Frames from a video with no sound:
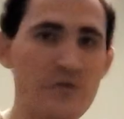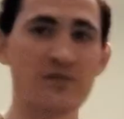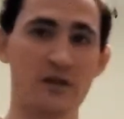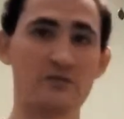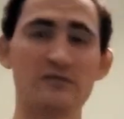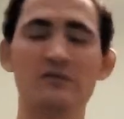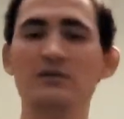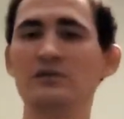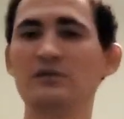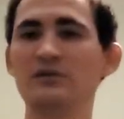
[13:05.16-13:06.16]
of this.
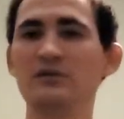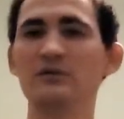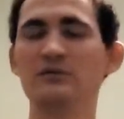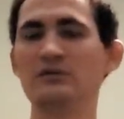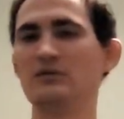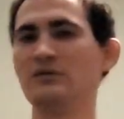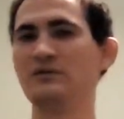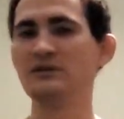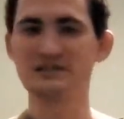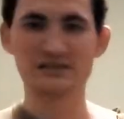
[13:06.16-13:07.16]

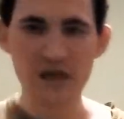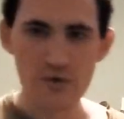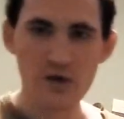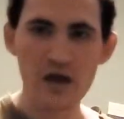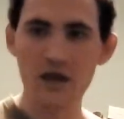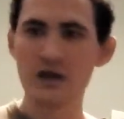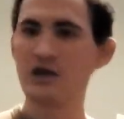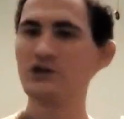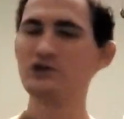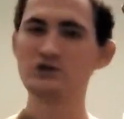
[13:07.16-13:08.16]
This is not right.
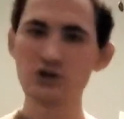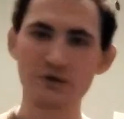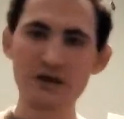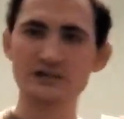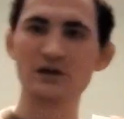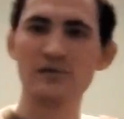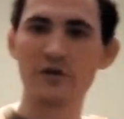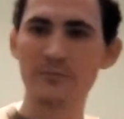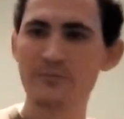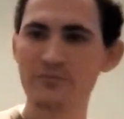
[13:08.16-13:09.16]
You're screwing us
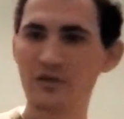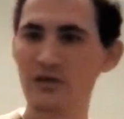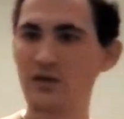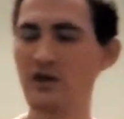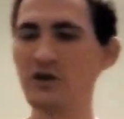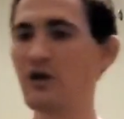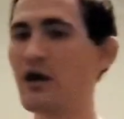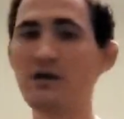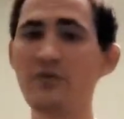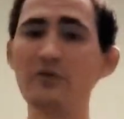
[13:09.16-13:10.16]
over." And you know
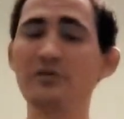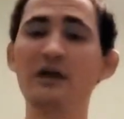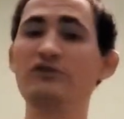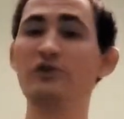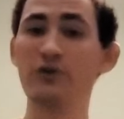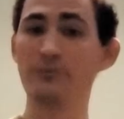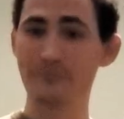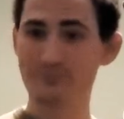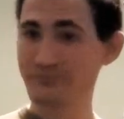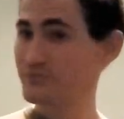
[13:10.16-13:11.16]
another thing too
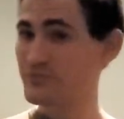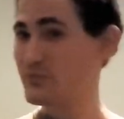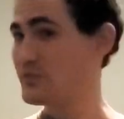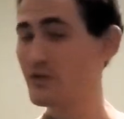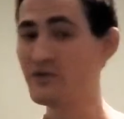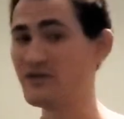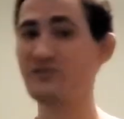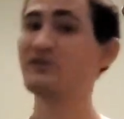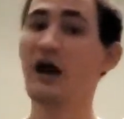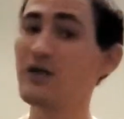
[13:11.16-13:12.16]
this
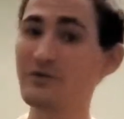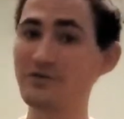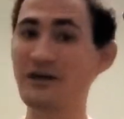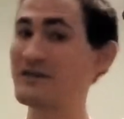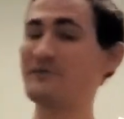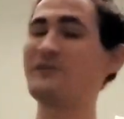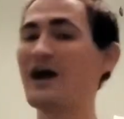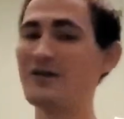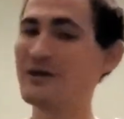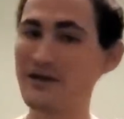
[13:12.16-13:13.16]
is another thing that
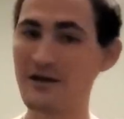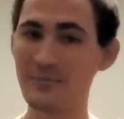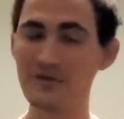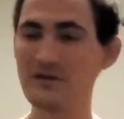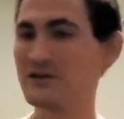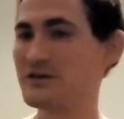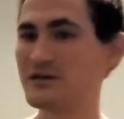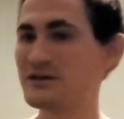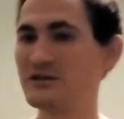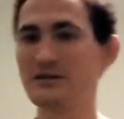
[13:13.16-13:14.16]
fired me up.
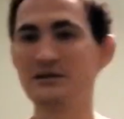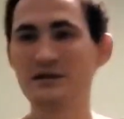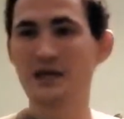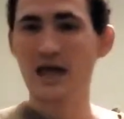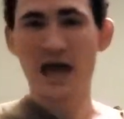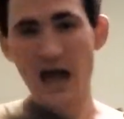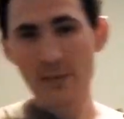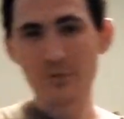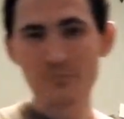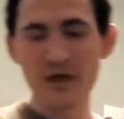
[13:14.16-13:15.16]

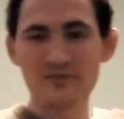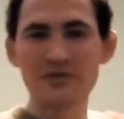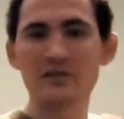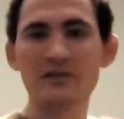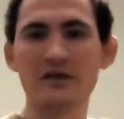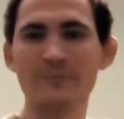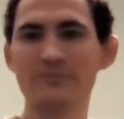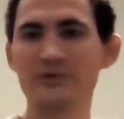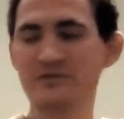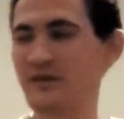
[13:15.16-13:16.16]
Apple basically,
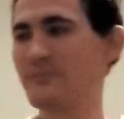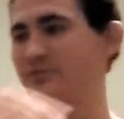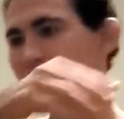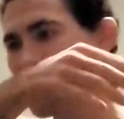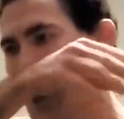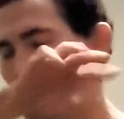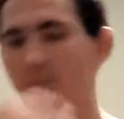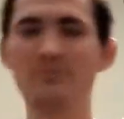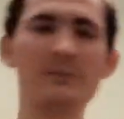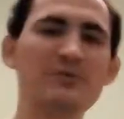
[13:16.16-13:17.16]
Samsung, you know,
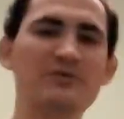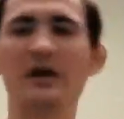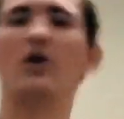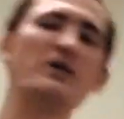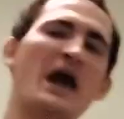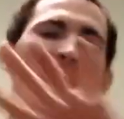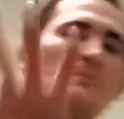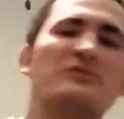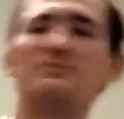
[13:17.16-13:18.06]
people say, oh yeah, Apple's